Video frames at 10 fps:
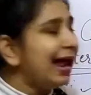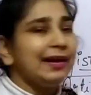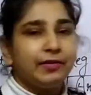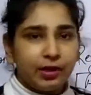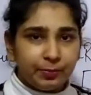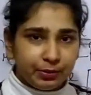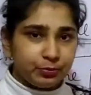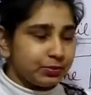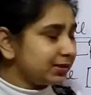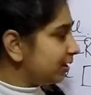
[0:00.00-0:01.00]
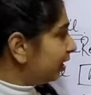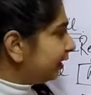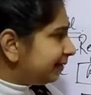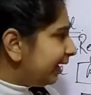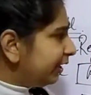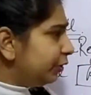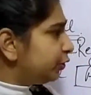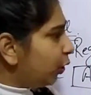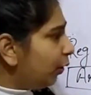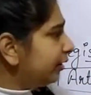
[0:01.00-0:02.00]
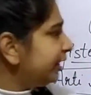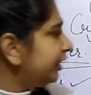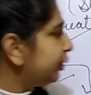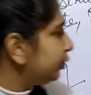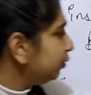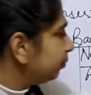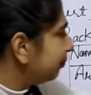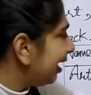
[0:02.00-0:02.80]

attributes, then you don't need to